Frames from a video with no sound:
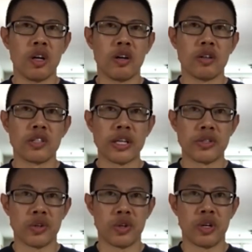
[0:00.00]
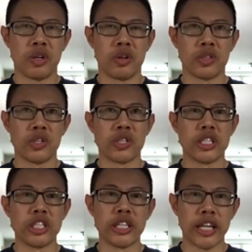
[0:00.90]
sensor, which is a
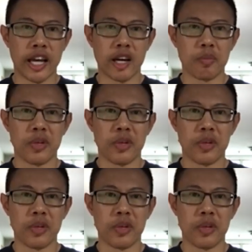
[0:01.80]
GCAM,